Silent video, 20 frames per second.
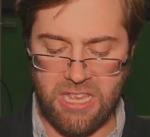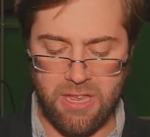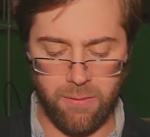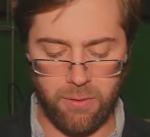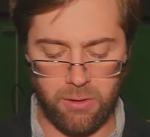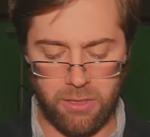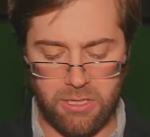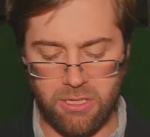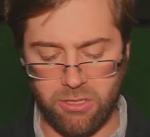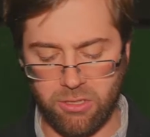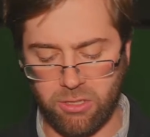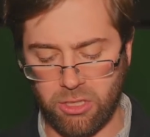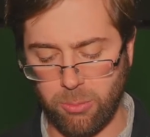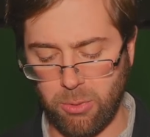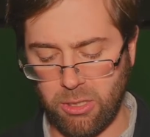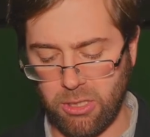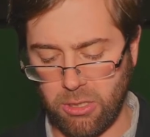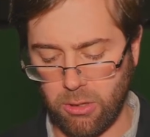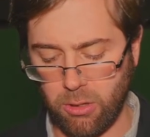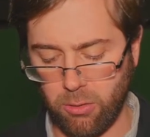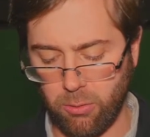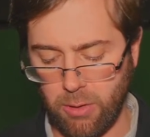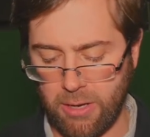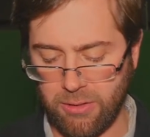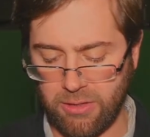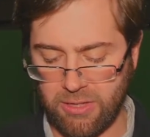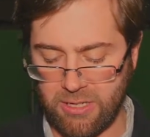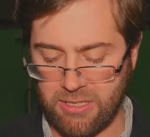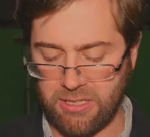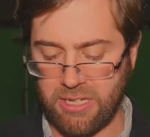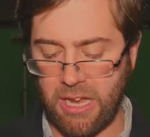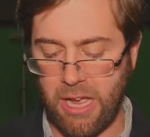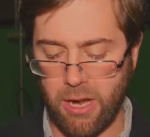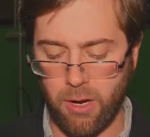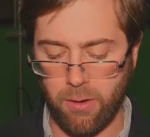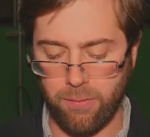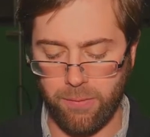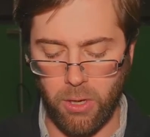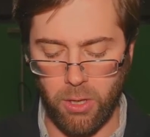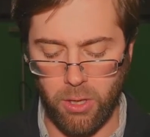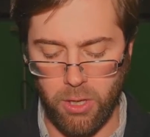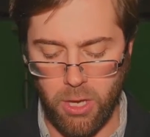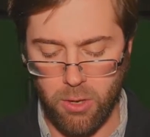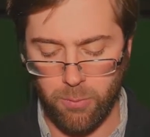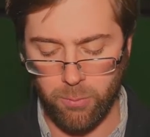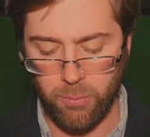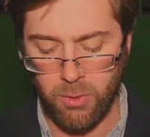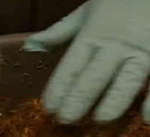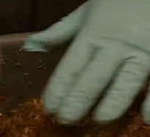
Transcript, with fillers: evenly distributed throughout the entire volume.